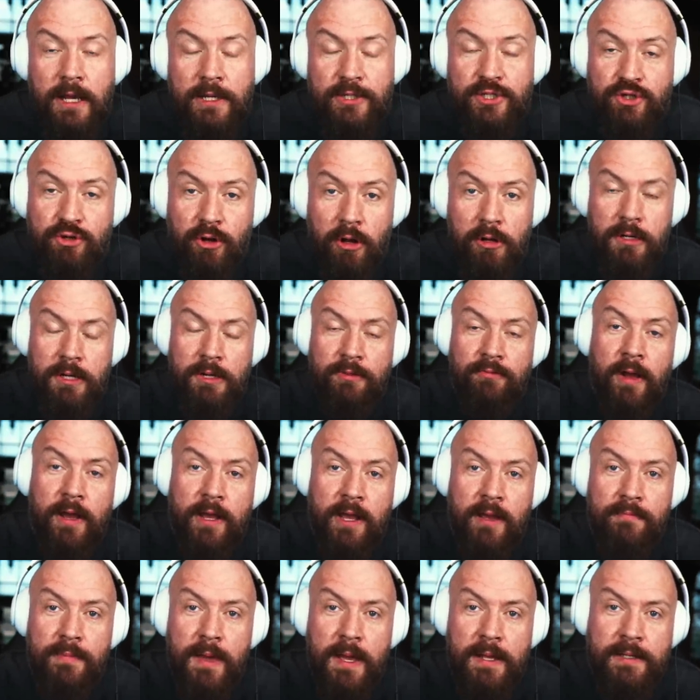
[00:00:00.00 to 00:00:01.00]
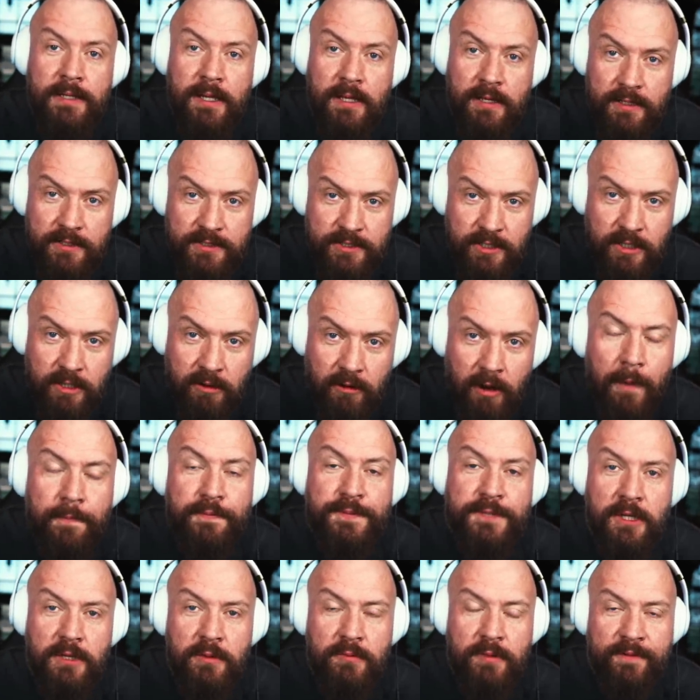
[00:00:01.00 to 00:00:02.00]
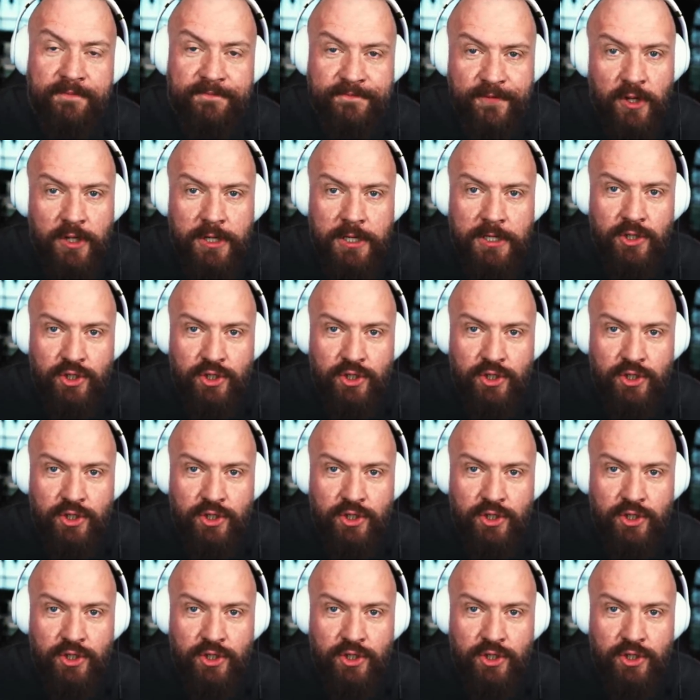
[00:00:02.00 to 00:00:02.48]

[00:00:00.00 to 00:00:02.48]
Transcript: I strongly recommend it until you're absolutely fucking